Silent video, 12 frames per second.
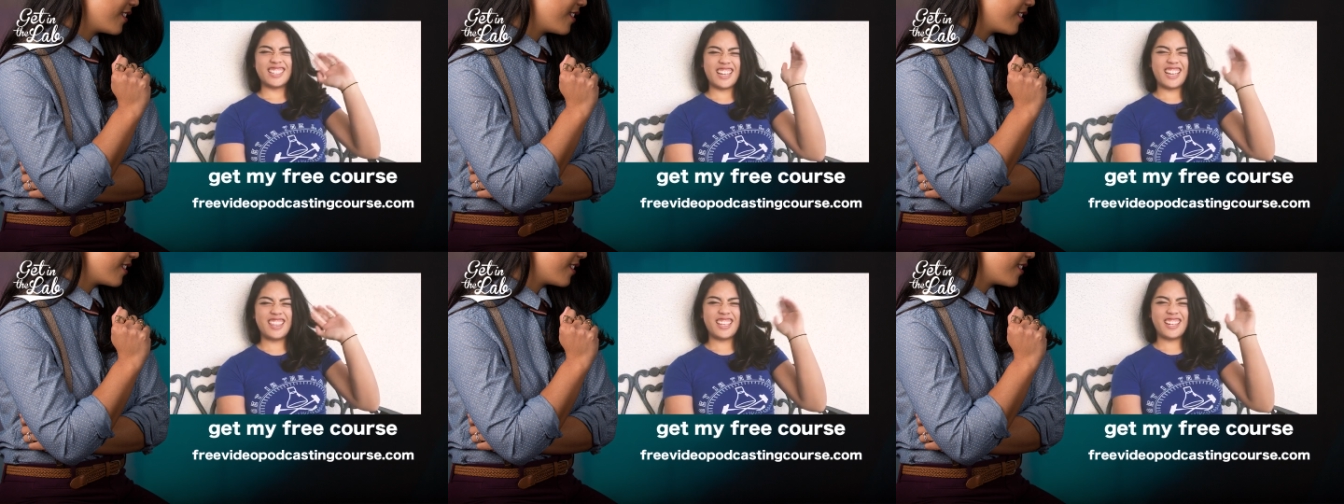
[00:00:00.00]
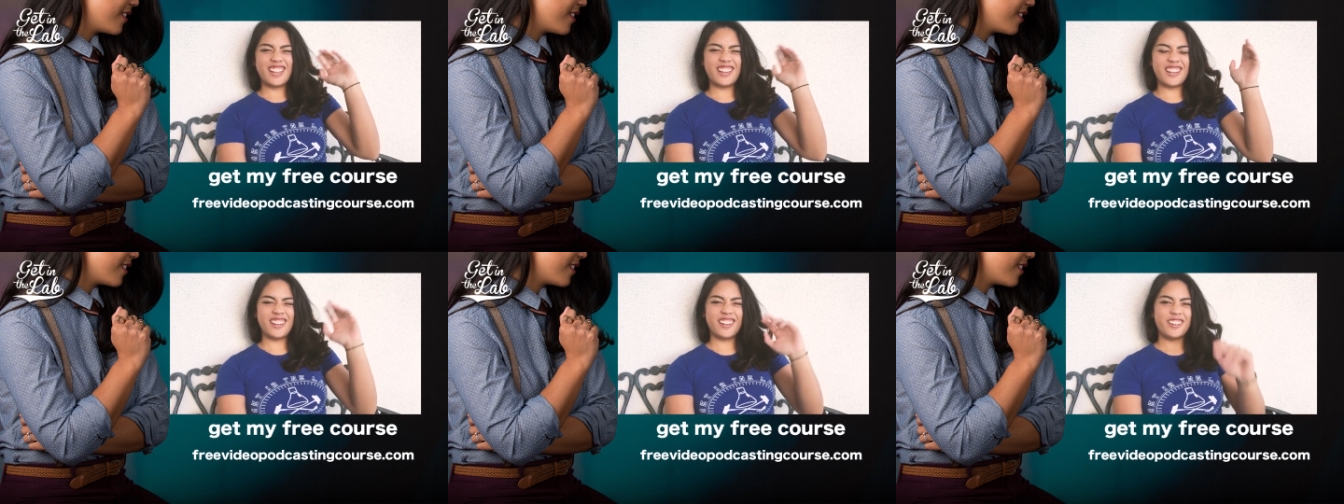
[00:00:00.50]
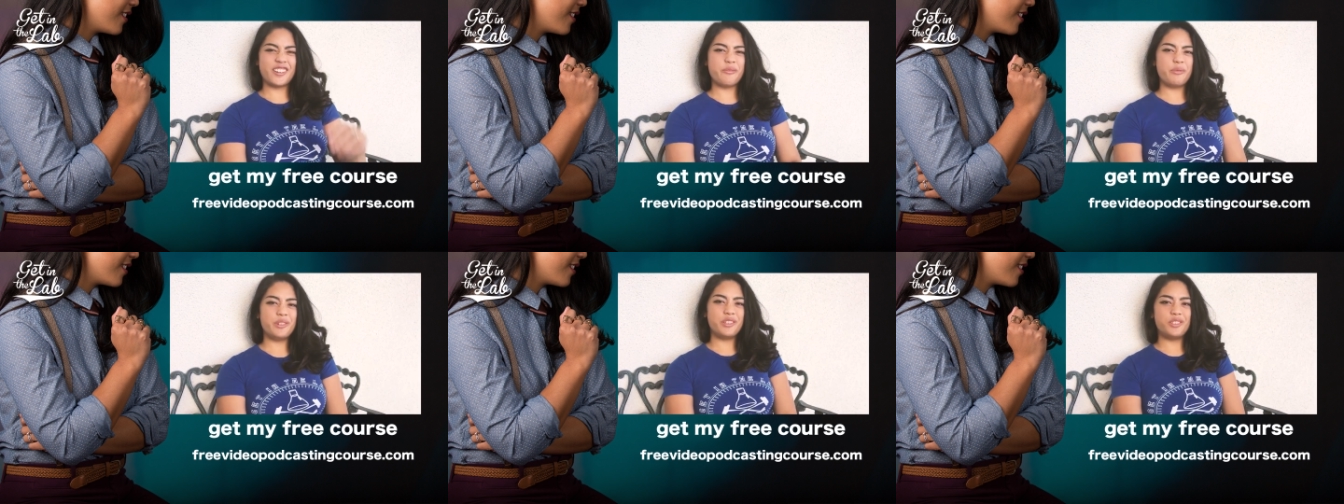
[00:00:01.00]
Hey there, I
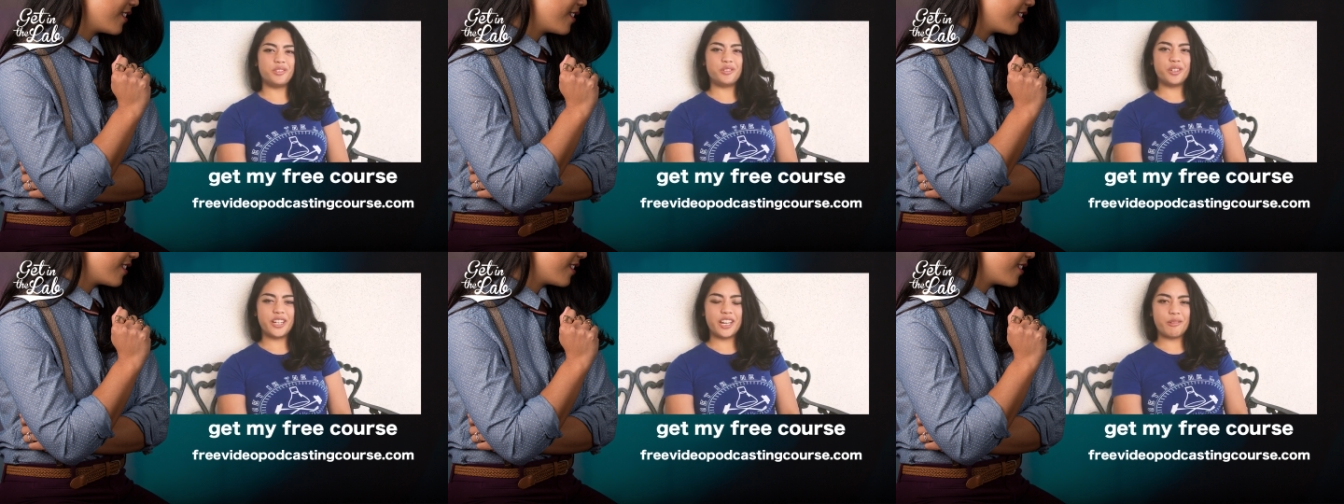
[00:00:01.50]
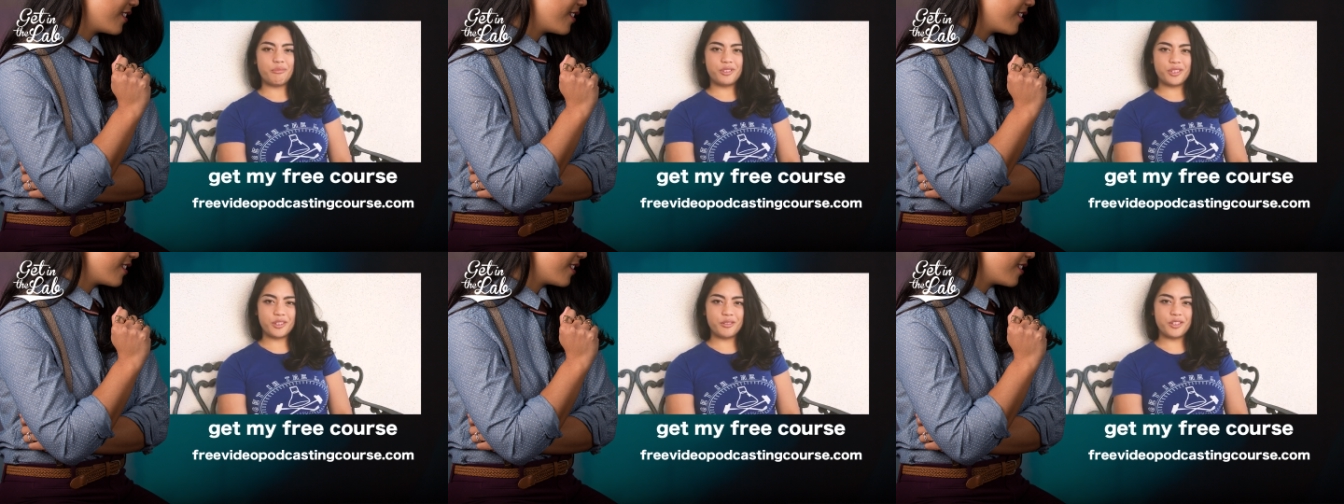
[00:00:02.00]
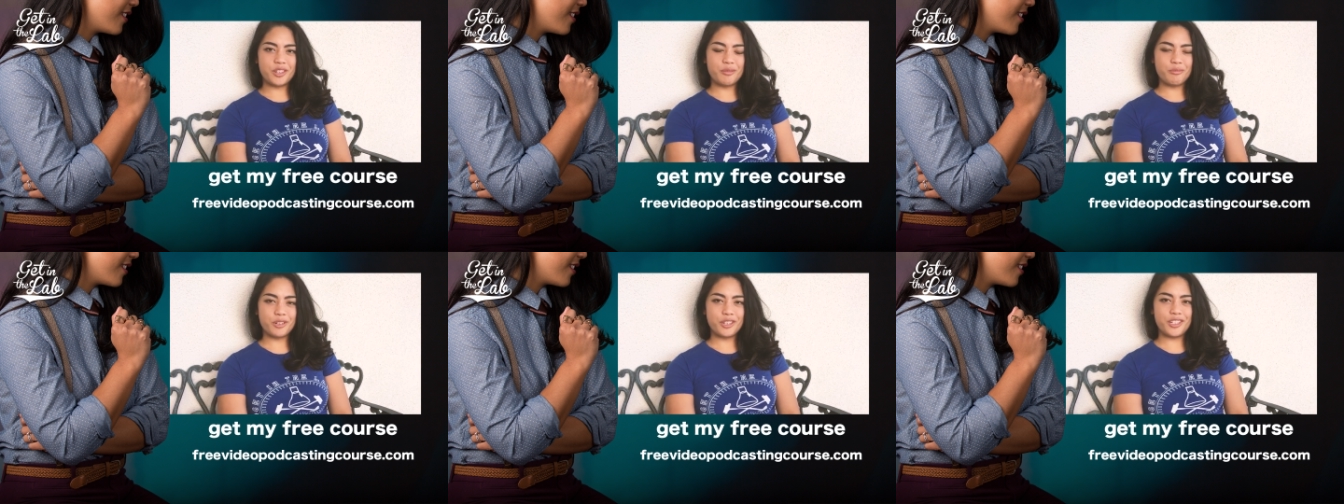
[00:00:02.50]
hope you enjoyed episode
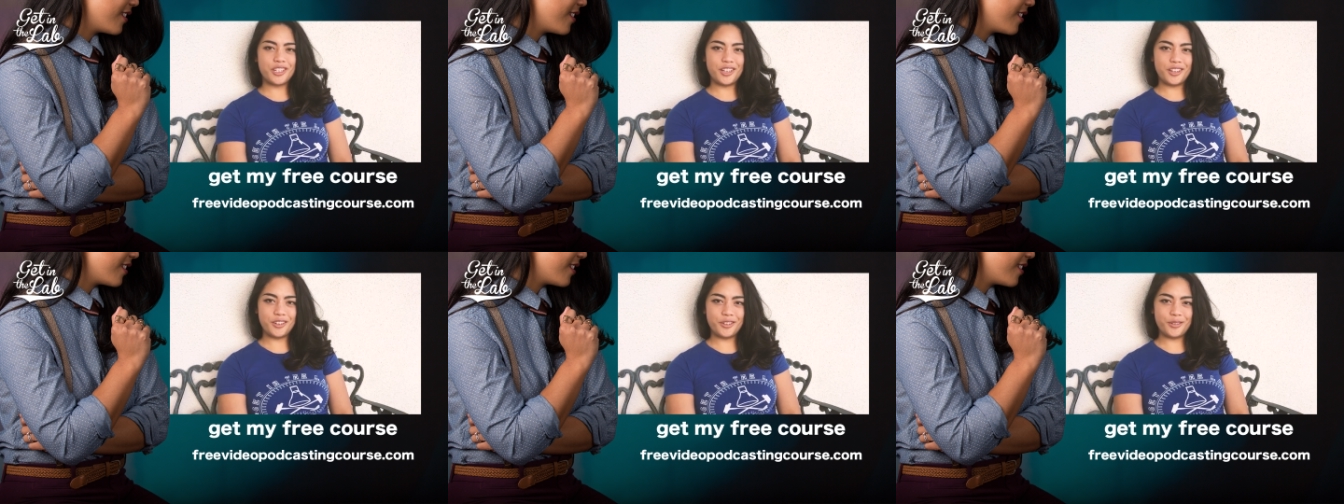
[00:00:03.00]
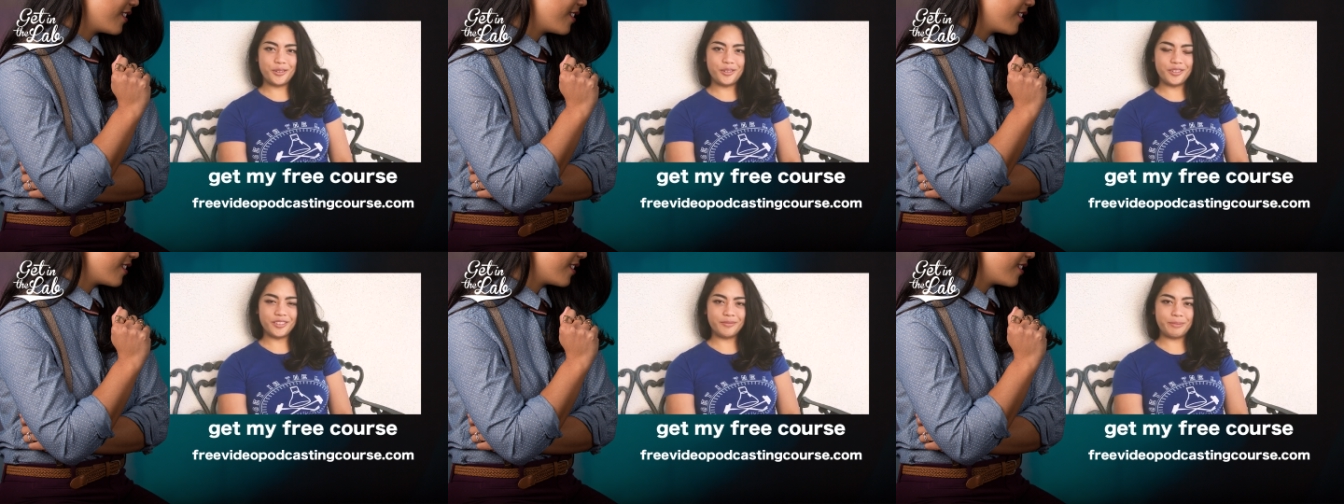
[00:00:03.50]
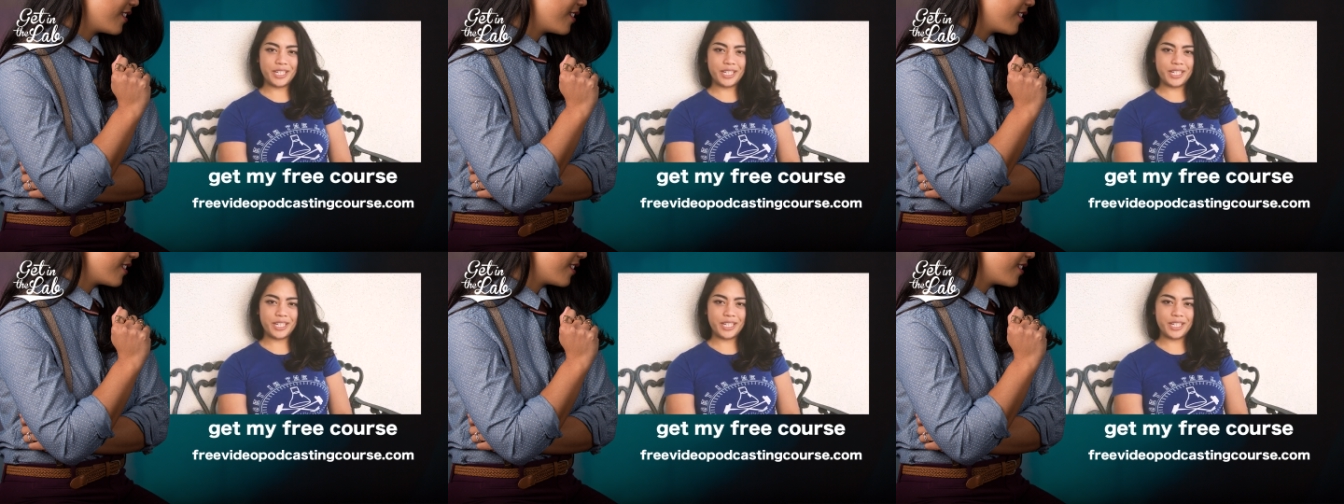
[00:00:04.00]
number 2.